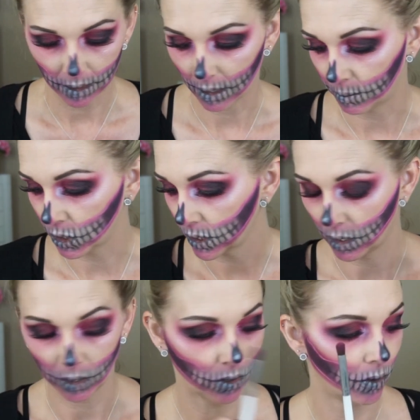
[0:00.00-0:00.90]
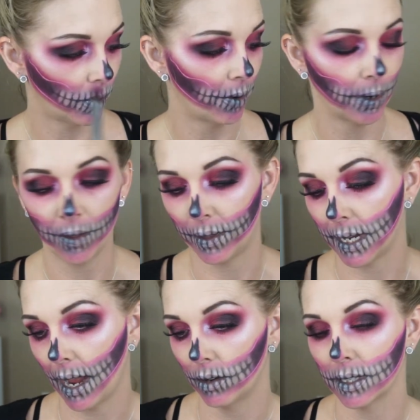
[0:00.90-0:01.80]
Then I'm just going to go around the
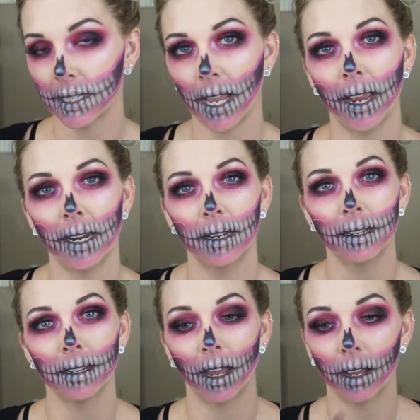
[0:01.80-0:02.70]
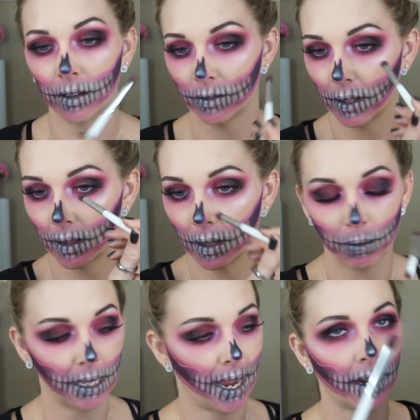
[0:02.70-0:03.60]
outside of the
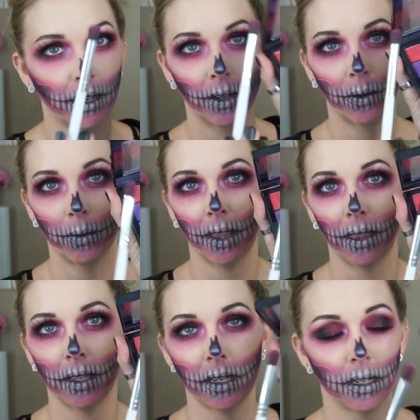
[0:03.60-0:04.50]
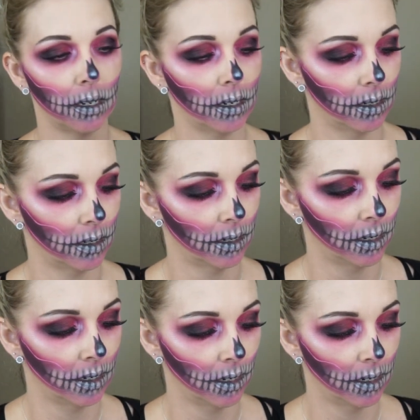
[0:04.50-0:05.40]
black with the
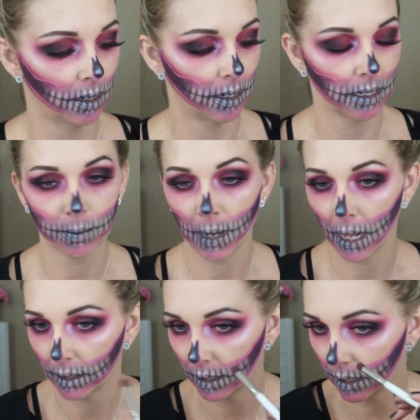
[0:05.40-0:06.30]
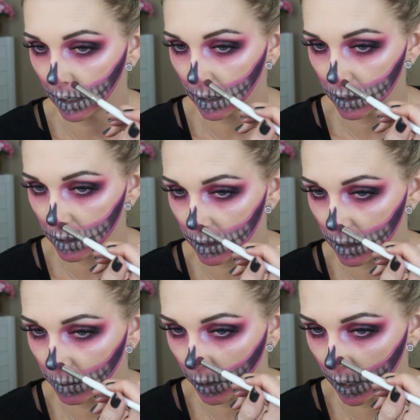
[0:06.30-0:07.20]
NYX palette again, just to
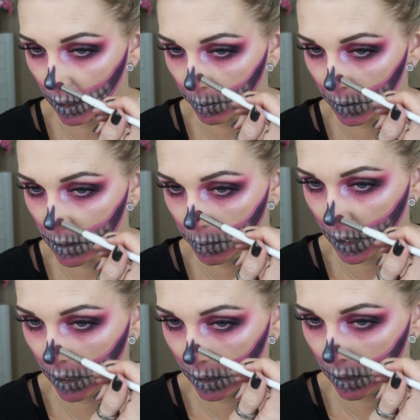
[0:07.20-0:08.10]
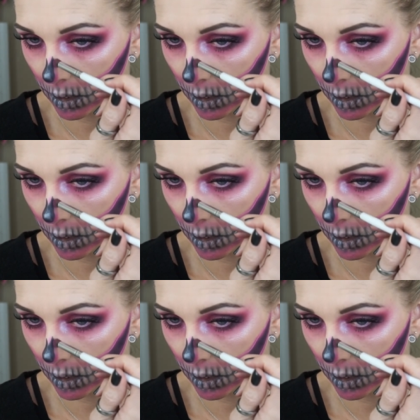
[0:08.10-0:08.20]
brighten up this pink.